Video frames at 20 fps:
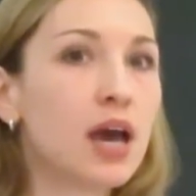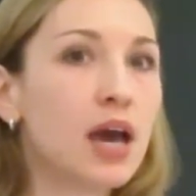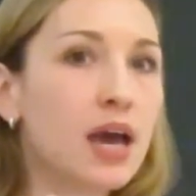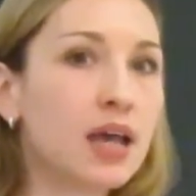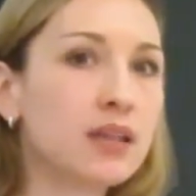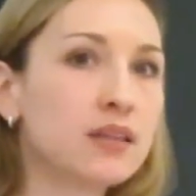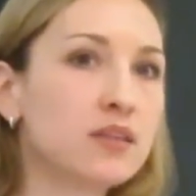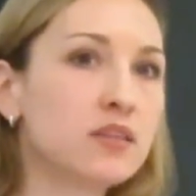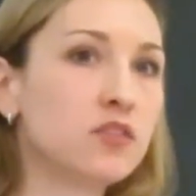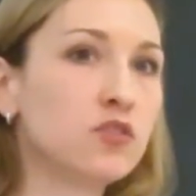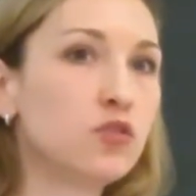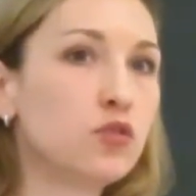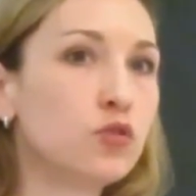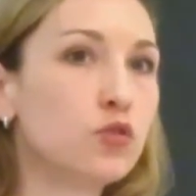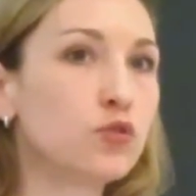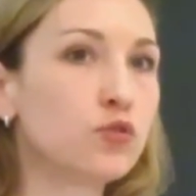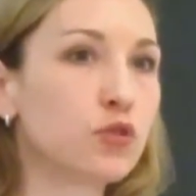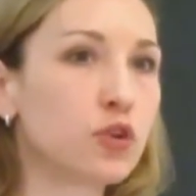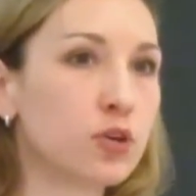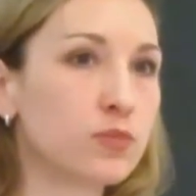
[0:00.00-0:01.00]
and these
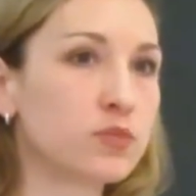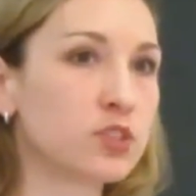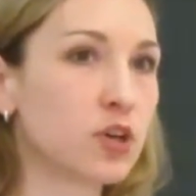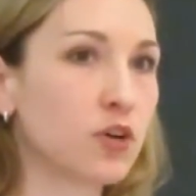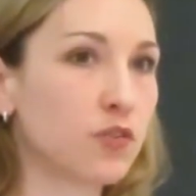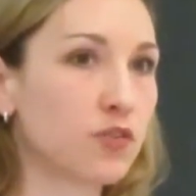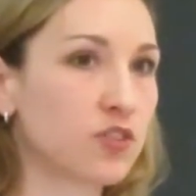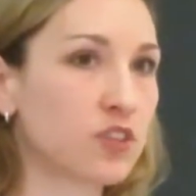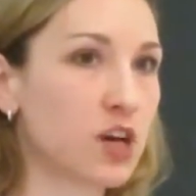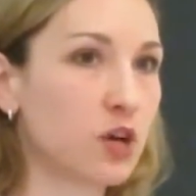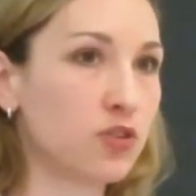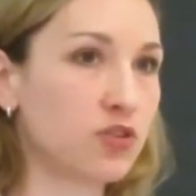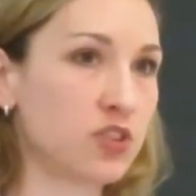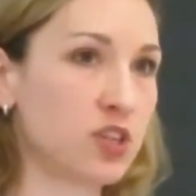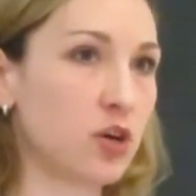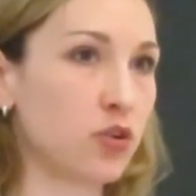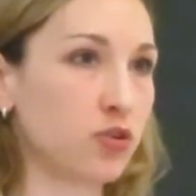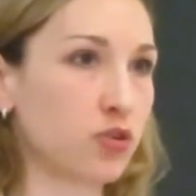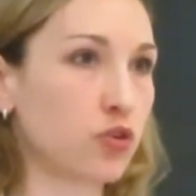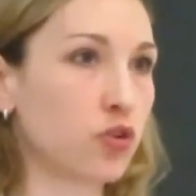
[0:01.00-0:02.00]
new forms of
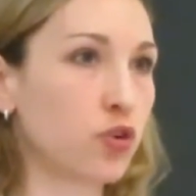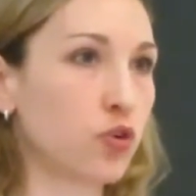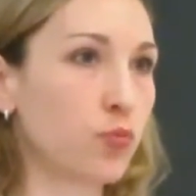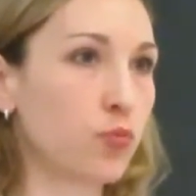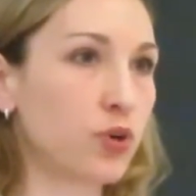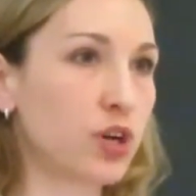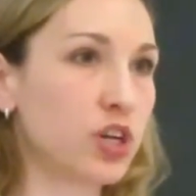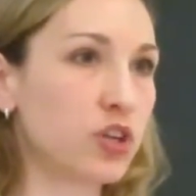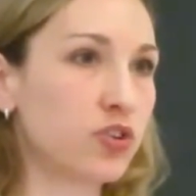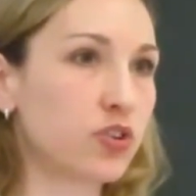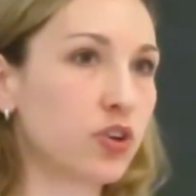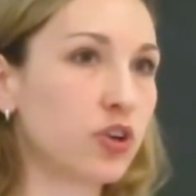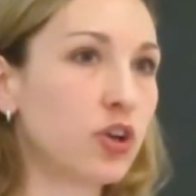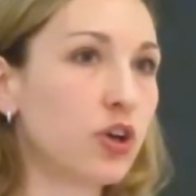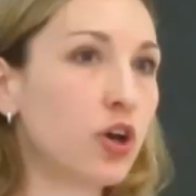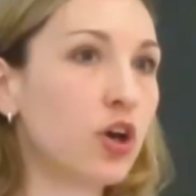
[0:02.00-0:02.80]
South-South cooperation.